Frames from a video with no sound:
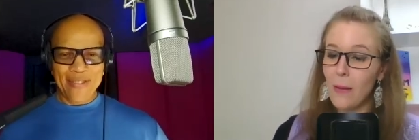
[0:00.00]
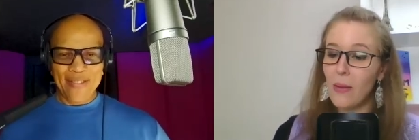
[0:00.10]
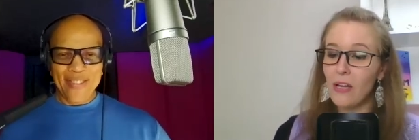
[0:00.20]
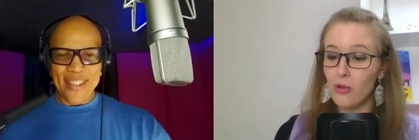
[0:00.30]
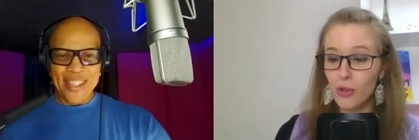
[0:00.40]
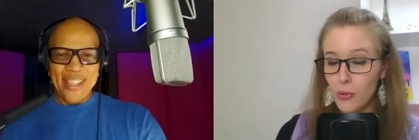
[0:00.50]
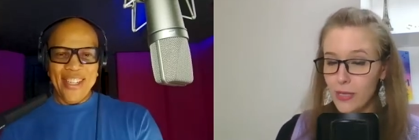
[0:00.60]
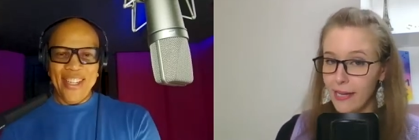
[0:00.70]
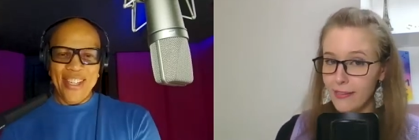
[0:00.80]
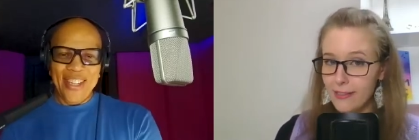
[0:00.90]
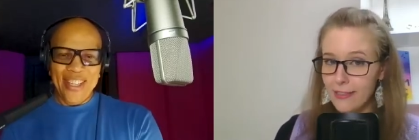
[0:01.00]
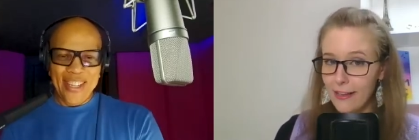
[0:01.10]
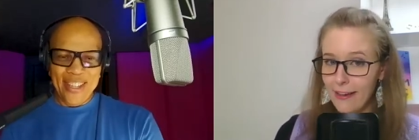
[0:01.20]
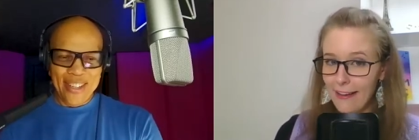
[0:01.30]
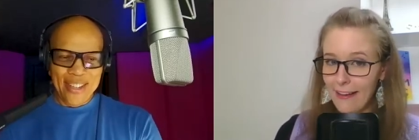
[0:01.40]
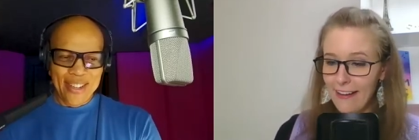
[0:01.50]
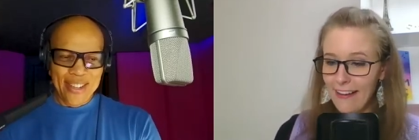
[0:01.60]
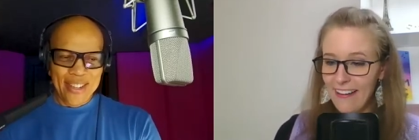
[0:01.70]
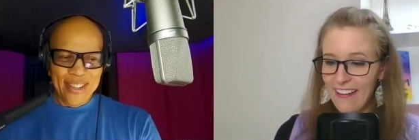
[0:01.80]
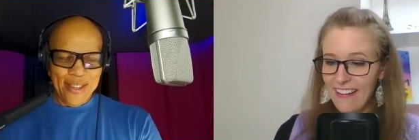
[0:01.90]
Speaker 1: Backpack or suitcase?
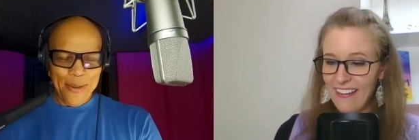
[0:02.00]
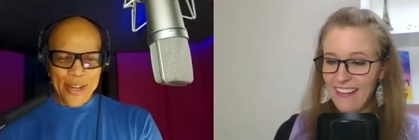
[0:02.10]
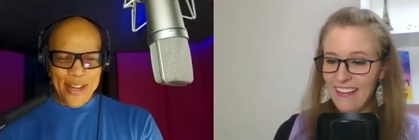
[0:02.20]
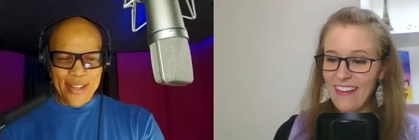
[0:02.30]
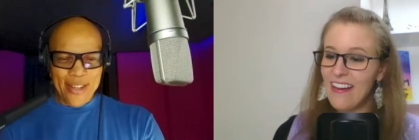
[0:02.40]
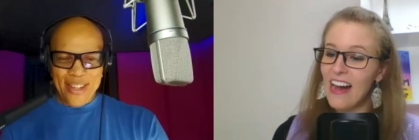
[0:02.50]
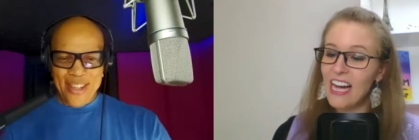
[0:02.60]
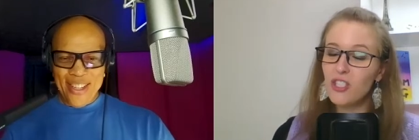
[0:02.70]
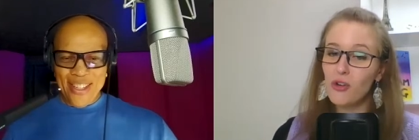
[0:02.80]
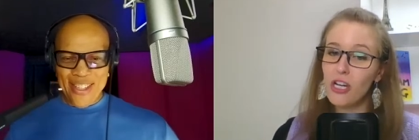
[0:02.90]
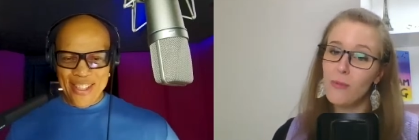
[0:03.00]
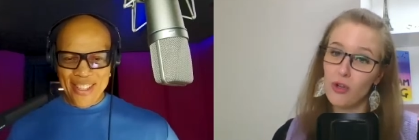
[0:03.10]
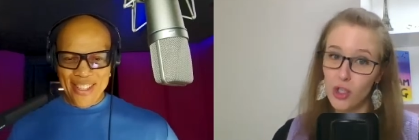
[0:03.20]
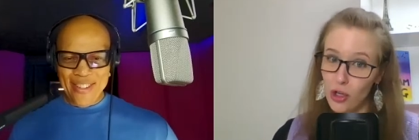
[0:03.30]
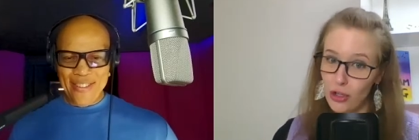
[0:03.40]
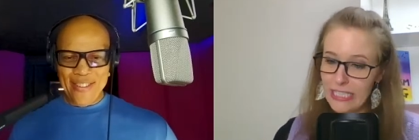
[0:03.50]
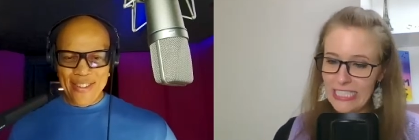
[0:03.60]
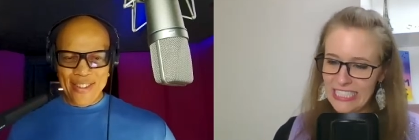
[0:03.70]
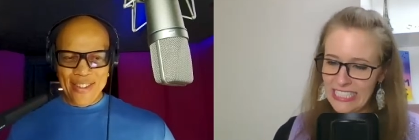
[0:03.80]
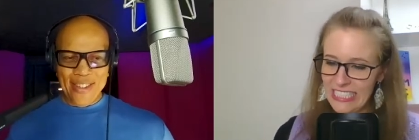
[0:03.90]
Speaker 2: Suitcase.
Speaker 1: Ice cream or
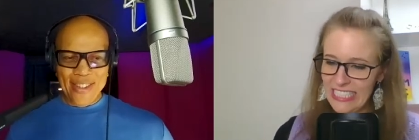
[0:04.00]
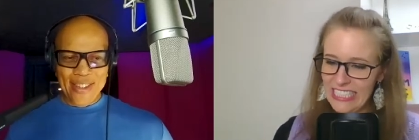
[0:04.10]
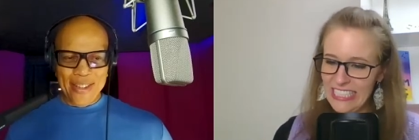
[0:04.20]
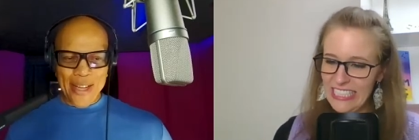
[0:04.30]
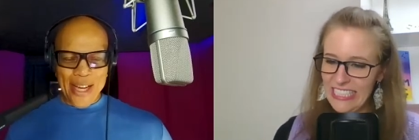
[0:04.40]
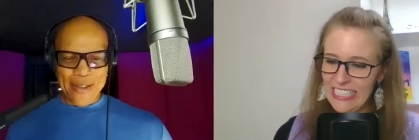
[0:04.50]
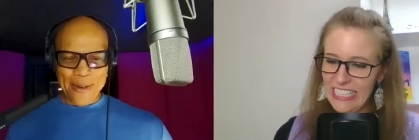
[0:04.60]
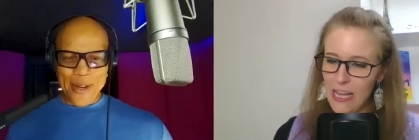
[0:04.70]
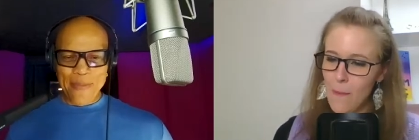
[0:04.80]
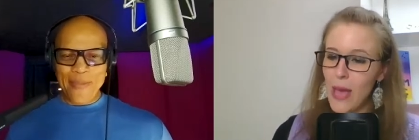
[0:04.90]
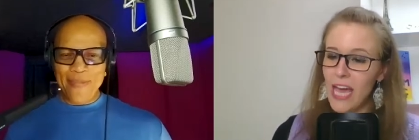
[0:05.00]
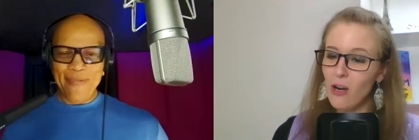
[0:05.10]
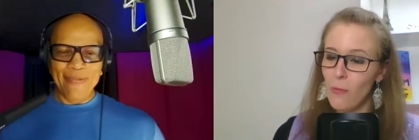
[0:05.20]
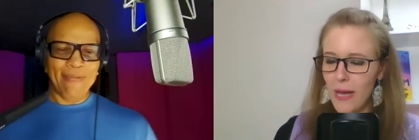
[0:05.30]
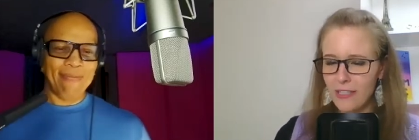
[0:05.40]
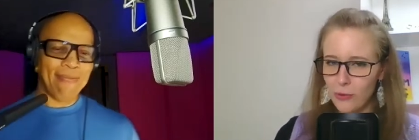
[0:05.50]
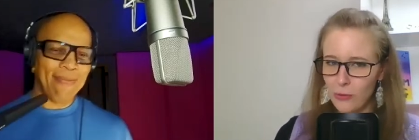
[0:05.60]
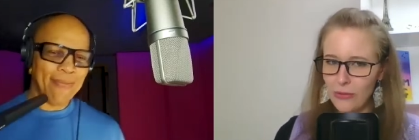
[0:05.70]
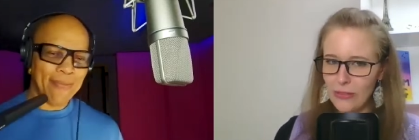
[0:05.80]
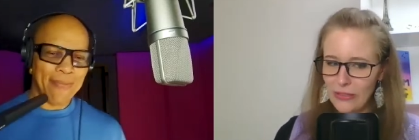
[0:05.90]
chocolate? Ice cream. Pen or
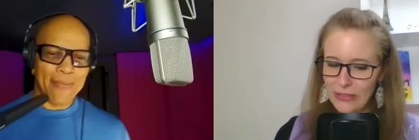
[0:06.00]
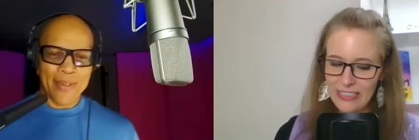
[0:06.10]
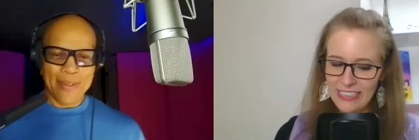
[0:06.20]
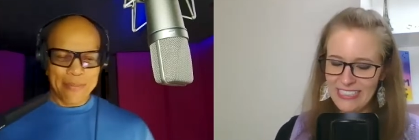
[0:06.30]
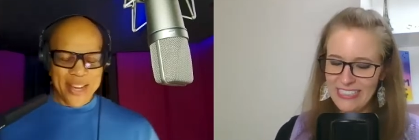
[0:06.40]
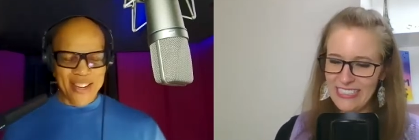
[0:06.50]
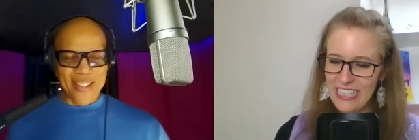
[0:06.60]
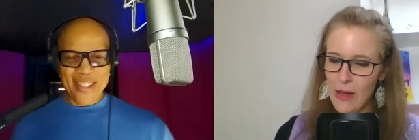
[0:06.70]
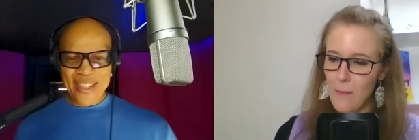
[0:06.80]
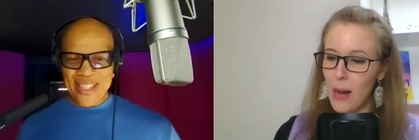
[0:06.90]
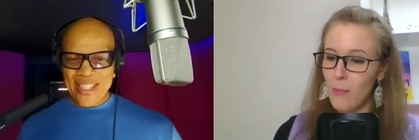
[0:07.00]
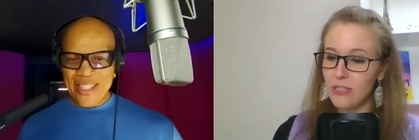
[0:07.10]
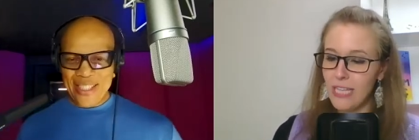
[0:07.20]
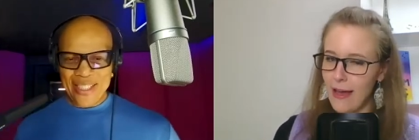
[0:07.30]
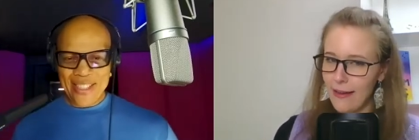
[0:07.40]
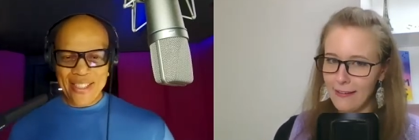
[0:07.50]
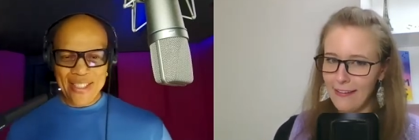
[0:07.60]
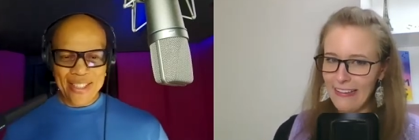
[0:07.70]
pencil? Pen. Mom or dad?